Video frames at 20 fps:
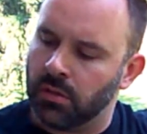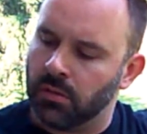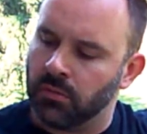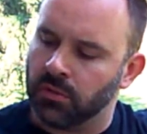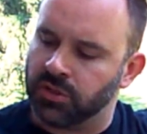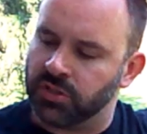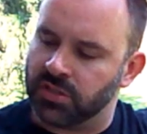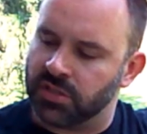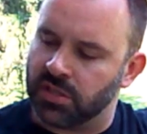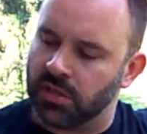
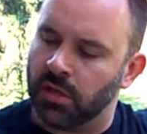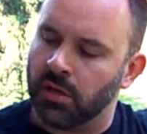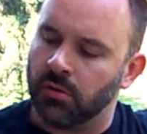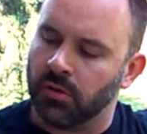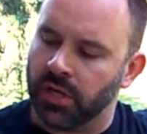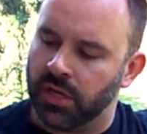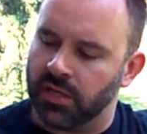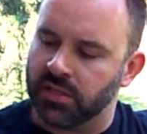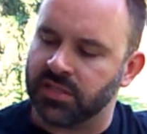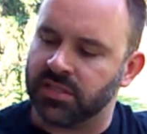which is
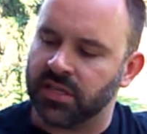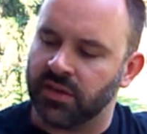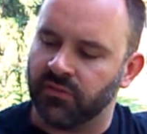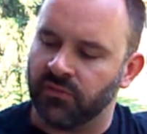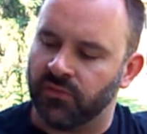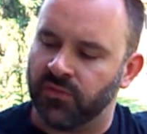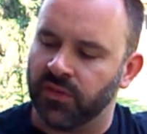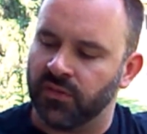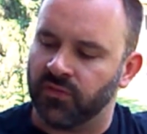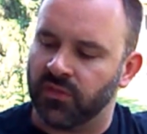okay,
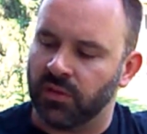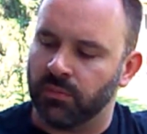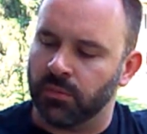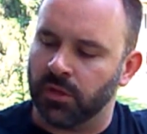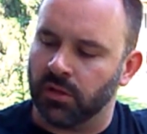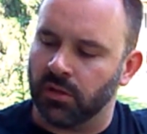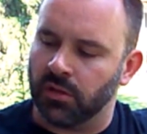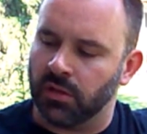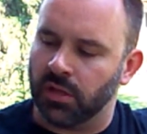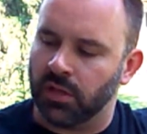750
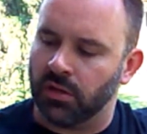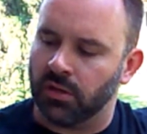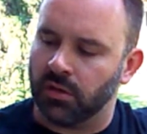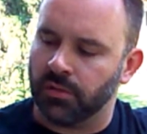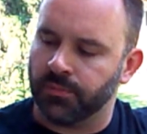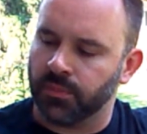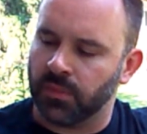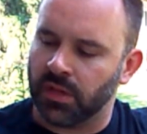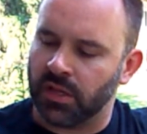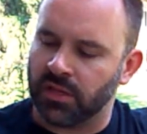milliliter.
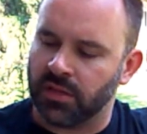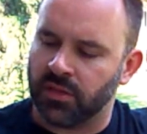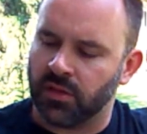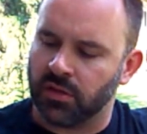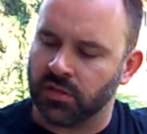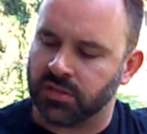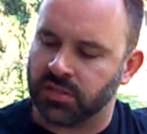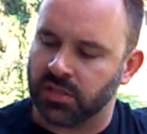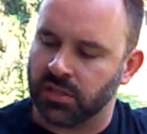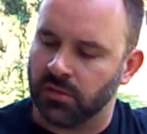I
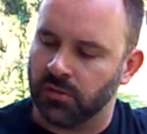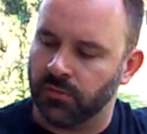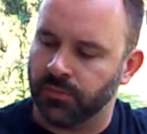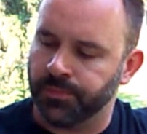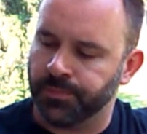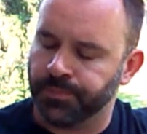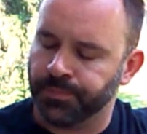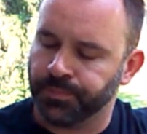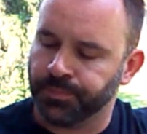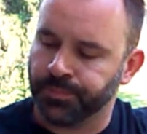thought so.
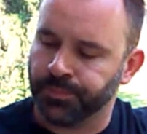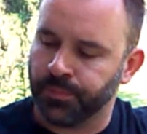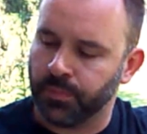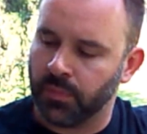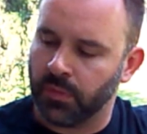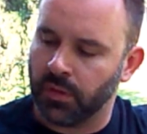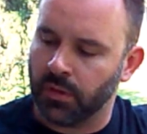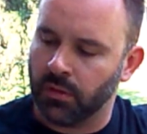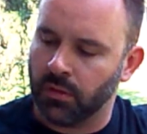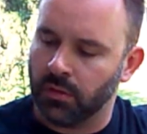
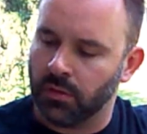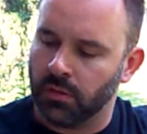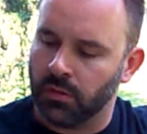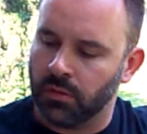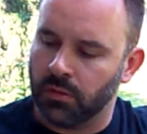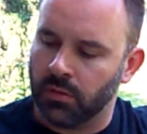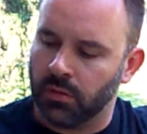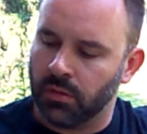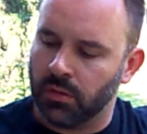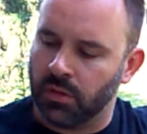
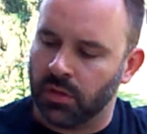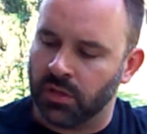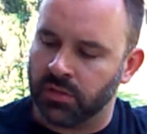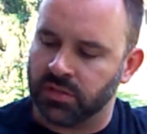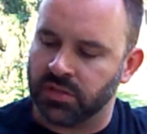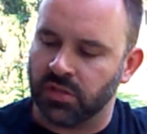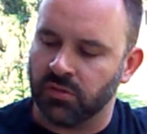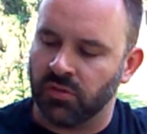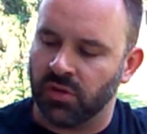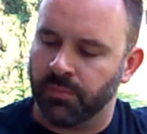I was
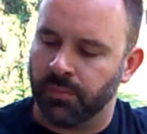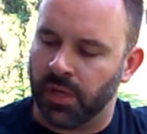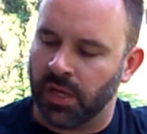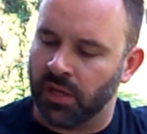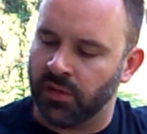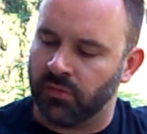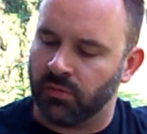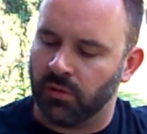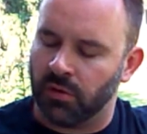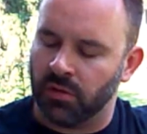doing the
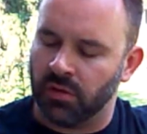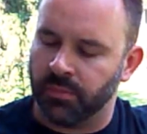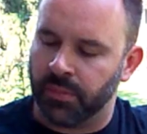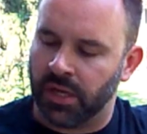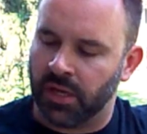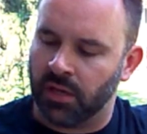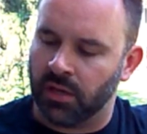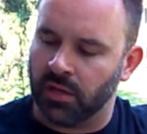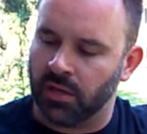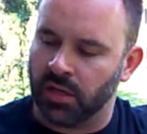math wrong in
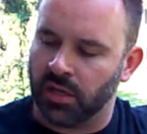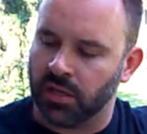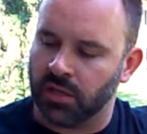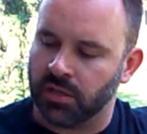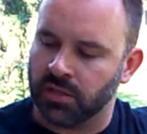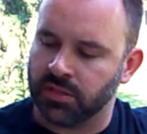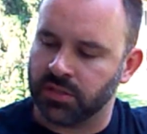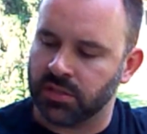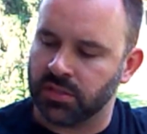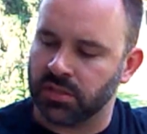my head, I
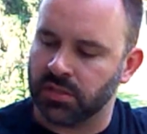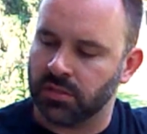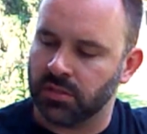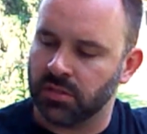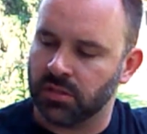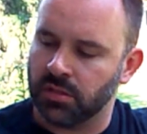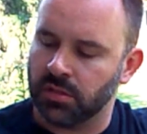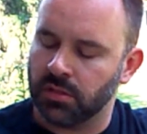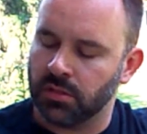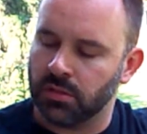guess.
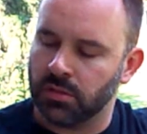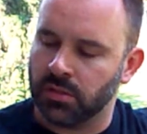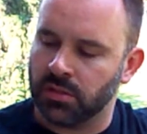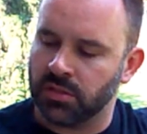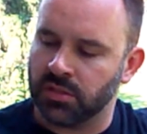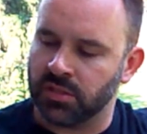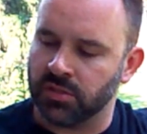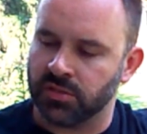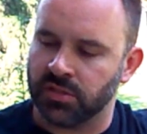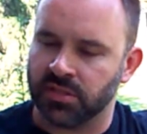
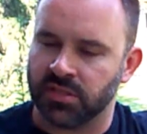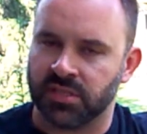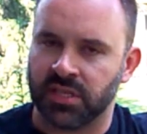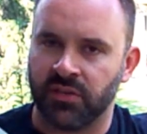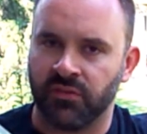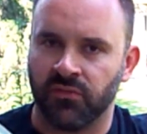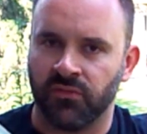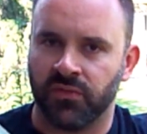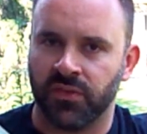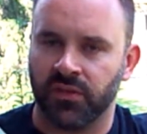So it's a
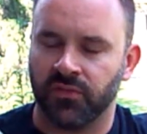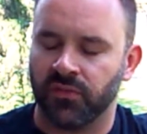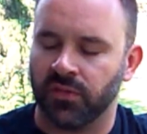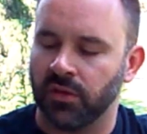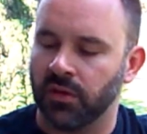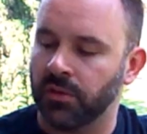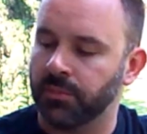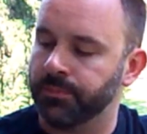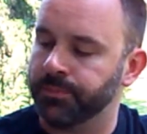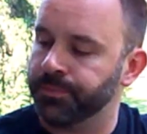
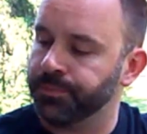750,